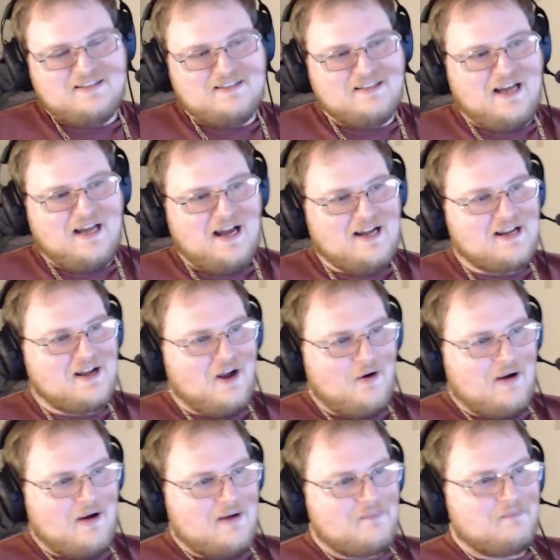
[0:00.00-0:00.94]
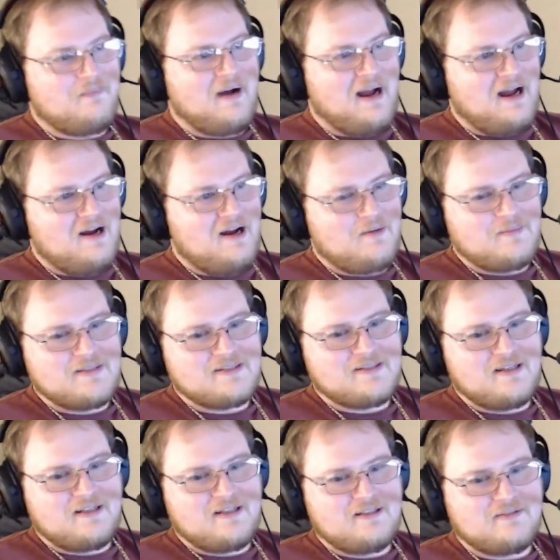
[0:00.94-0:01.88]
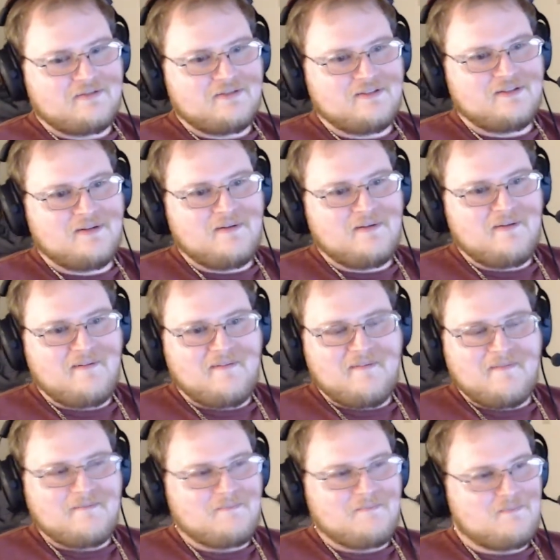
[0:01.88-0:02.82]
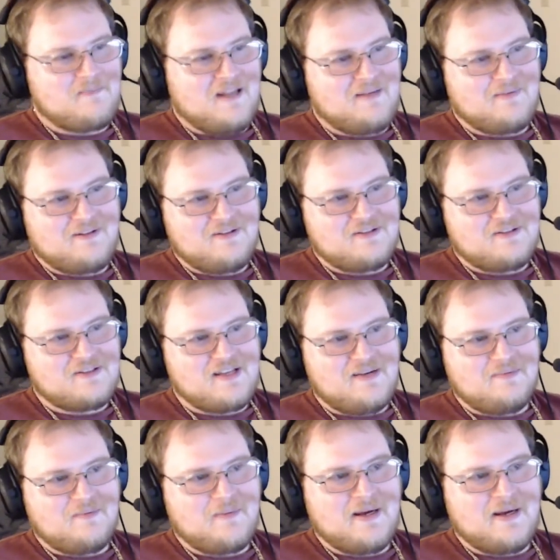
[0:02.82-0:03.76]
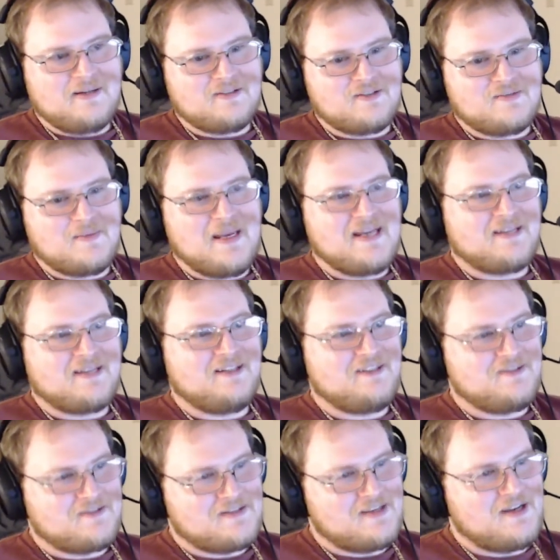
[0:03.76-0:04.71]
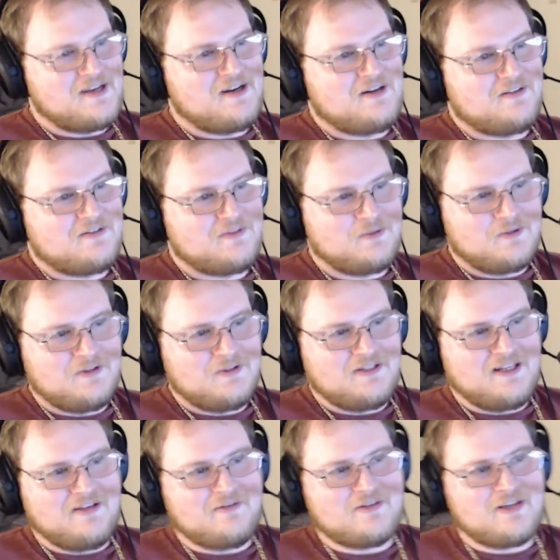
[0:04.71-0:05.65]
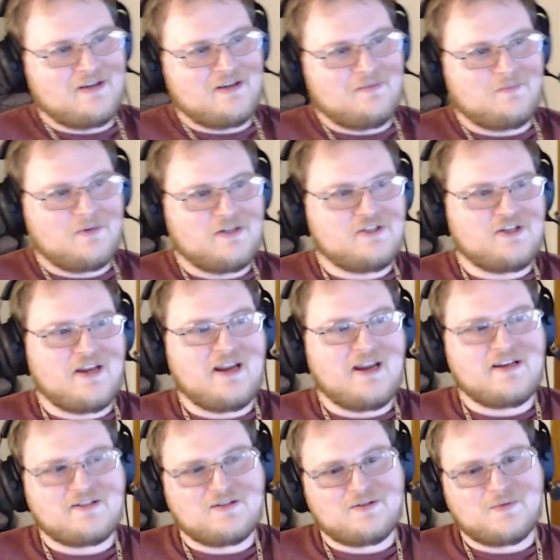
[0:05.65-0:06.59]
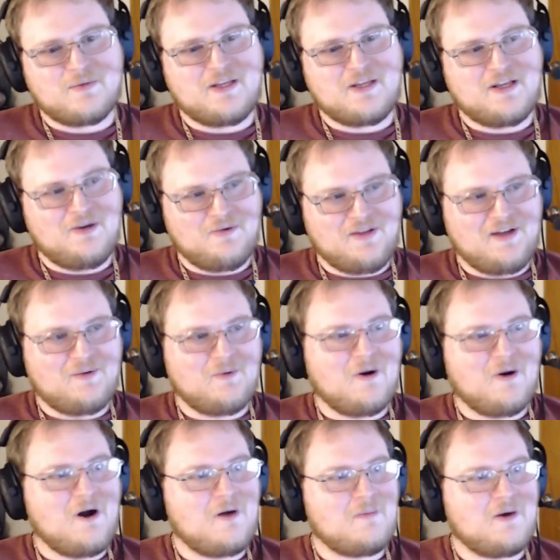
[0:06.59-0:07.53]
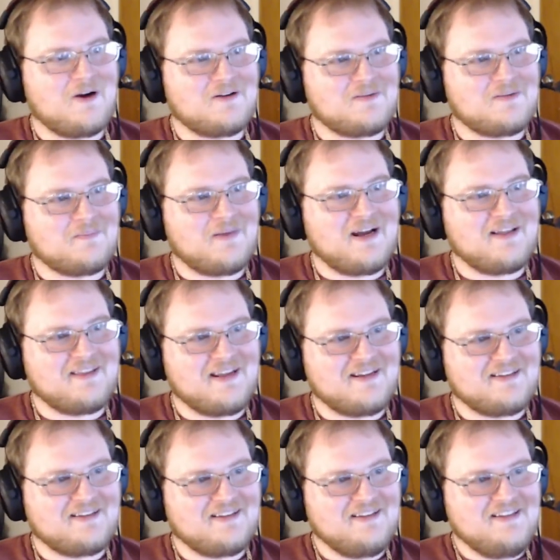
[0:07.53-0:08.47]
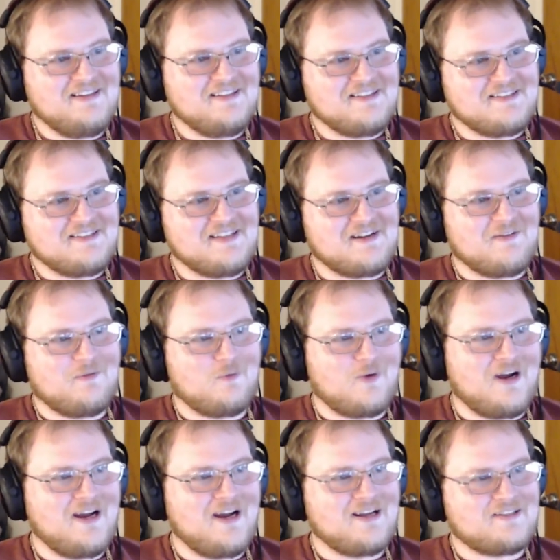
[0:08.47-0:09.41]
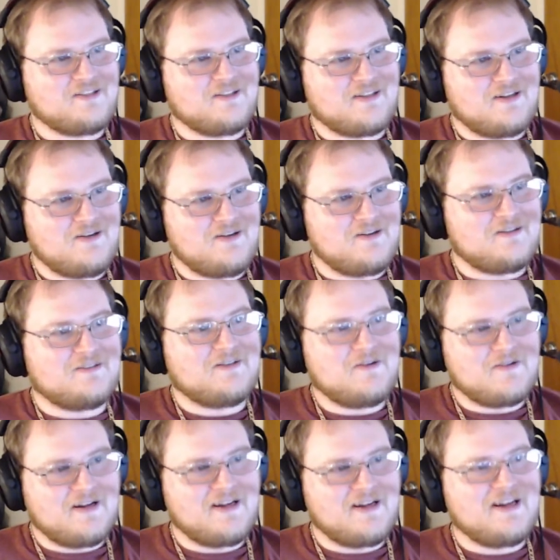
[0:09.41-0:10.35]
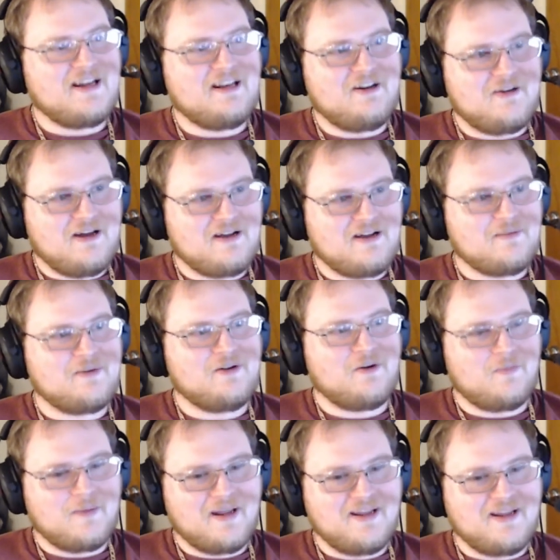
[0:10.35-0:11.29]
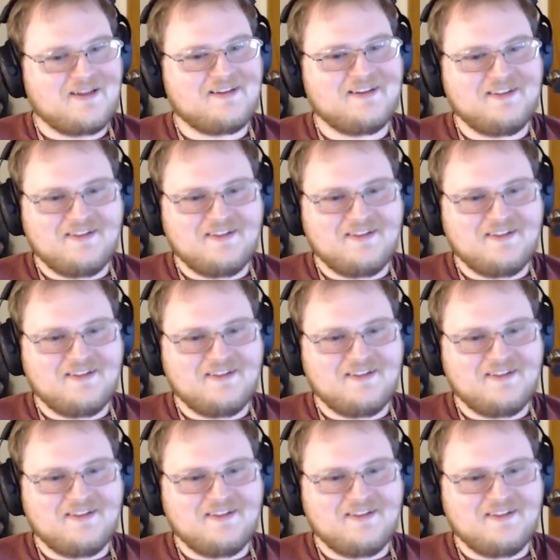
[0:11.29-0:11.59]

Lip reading: I could go out and buy them and stuff. I mean, there's something about just making it yourself. It really gives you appreciation to when you go to that Walmart to buy that stick of wax. You're like, oh, okay, I know how you're made.